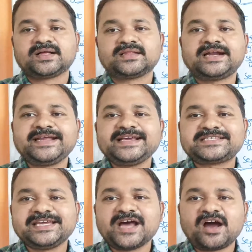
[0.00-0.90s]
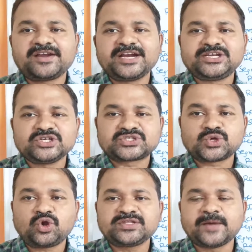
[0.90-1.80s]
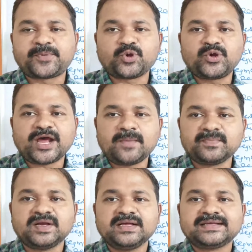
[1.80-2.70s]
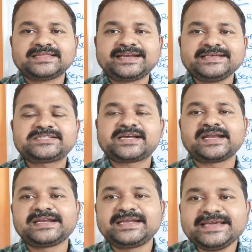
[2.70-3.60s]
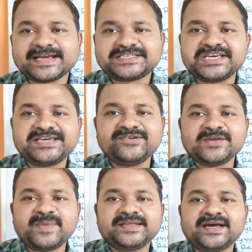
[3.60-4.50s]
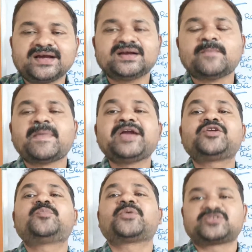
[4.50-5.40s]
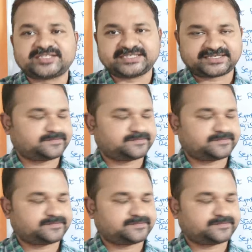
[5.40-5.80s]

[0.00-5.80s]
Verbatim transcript: that is in order to store the program that is currently executing by the microprocessor.